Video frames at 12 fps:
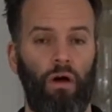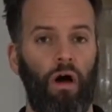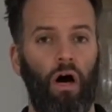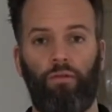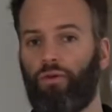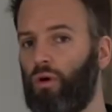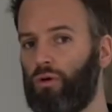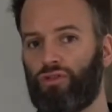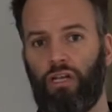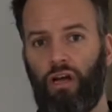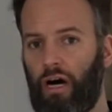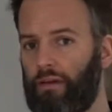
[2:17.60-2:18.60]
Of
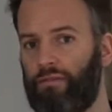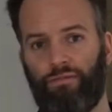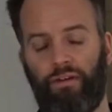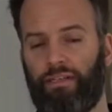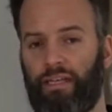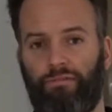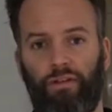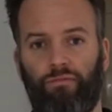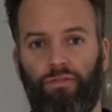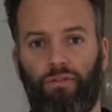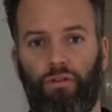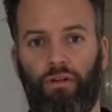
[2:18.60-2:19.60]
course, life is very different
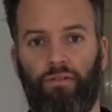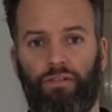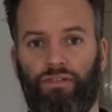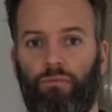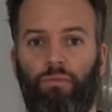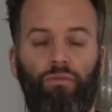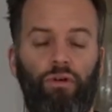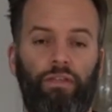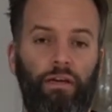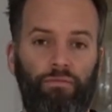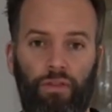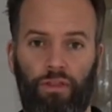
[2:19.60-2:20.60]
for all of us and we've got
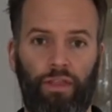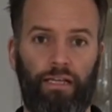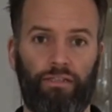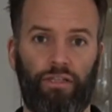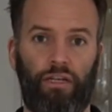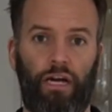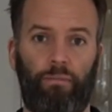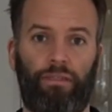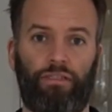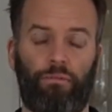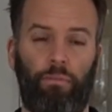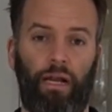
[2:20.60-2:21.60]
different things that come
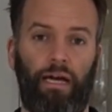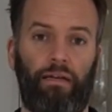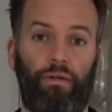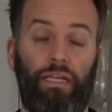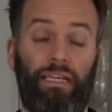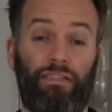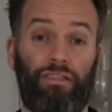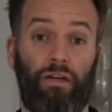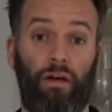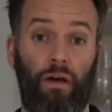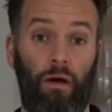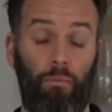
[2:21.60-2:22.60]
into play and you need
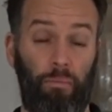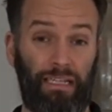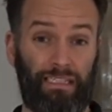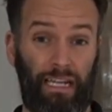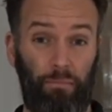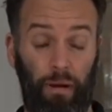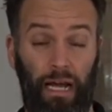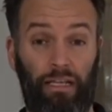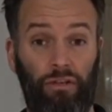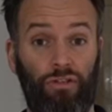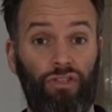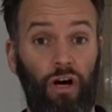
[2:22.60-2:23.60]
to basically plan
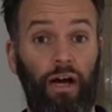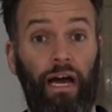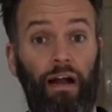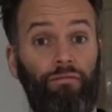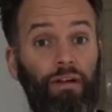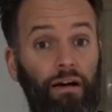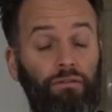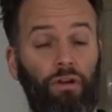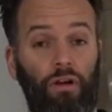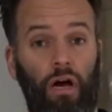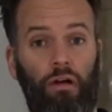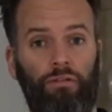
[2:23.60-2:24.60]
your diet around your
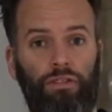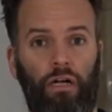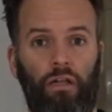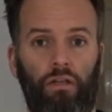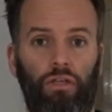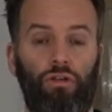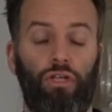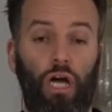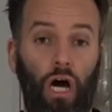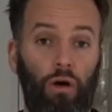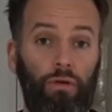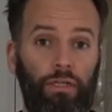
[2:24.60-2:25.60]
lifestyle. You can
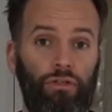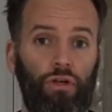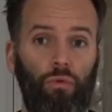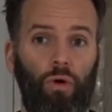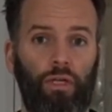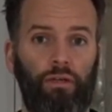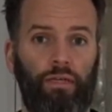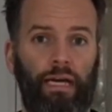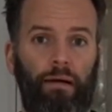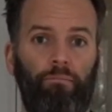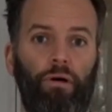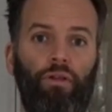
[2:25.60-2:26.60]
only do what you
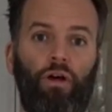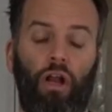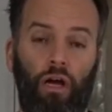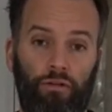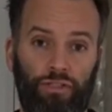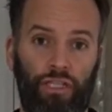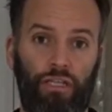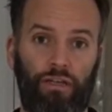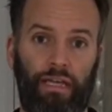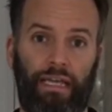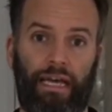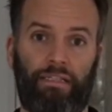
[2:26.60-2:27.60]
can, but the closer you
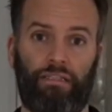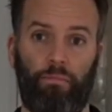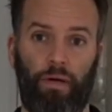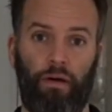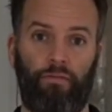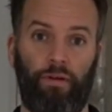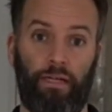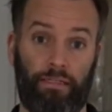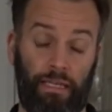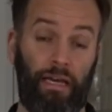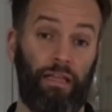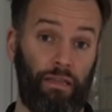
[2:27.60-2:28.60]
can get to
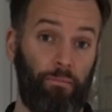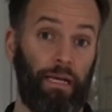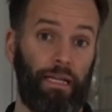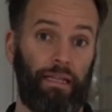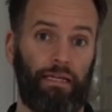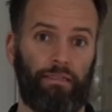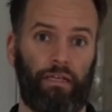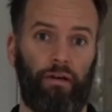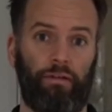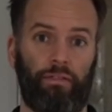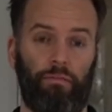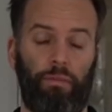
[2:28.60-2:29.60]
perfect, the better that's
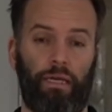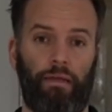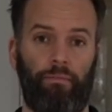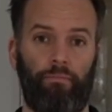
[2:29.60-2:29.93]
going to be.